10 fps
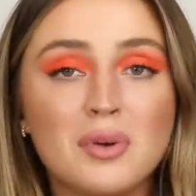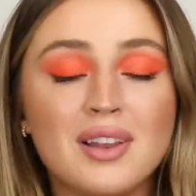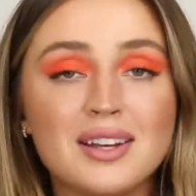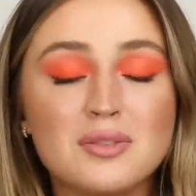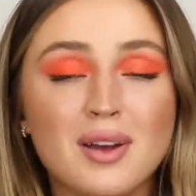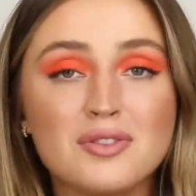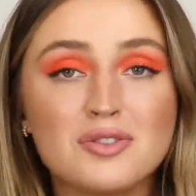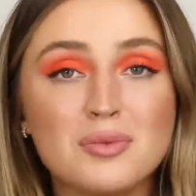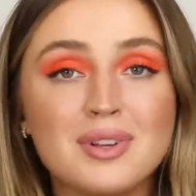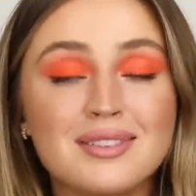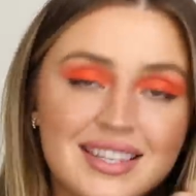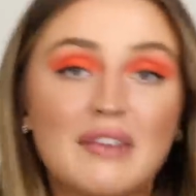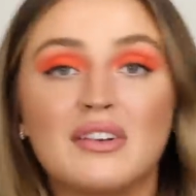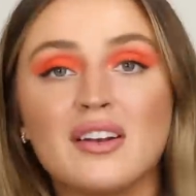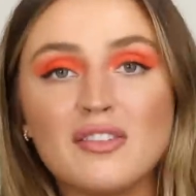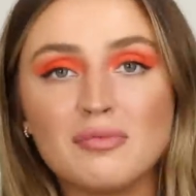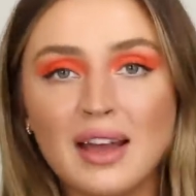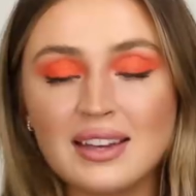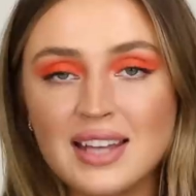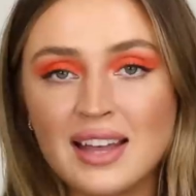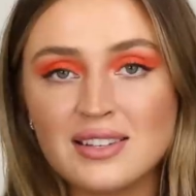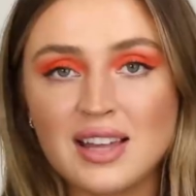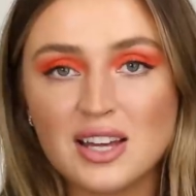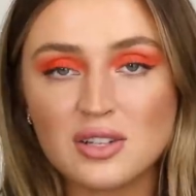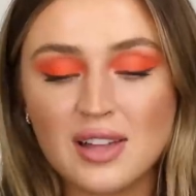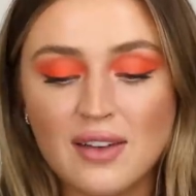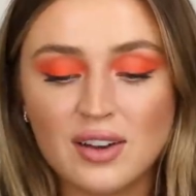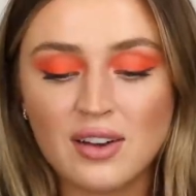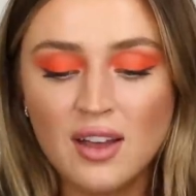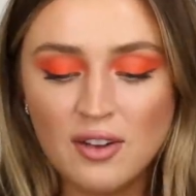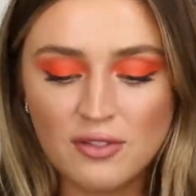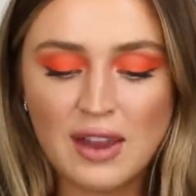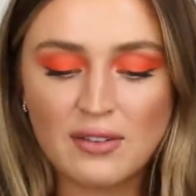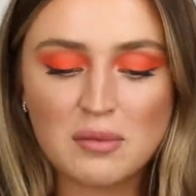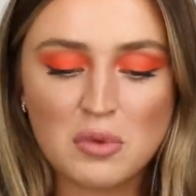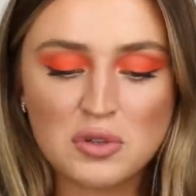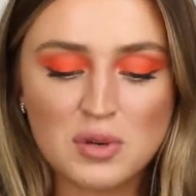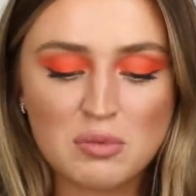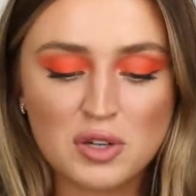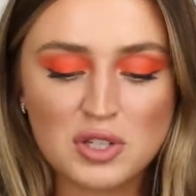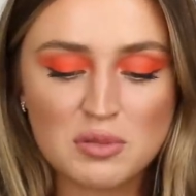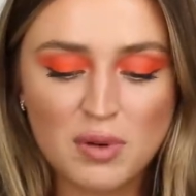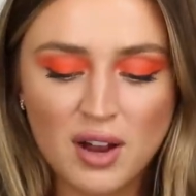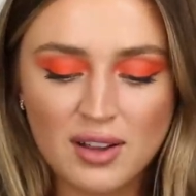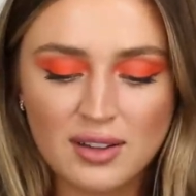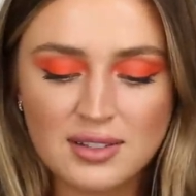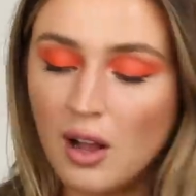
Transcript: would like to enter to win seven of my 10 slash 11 favorite most repurchased products,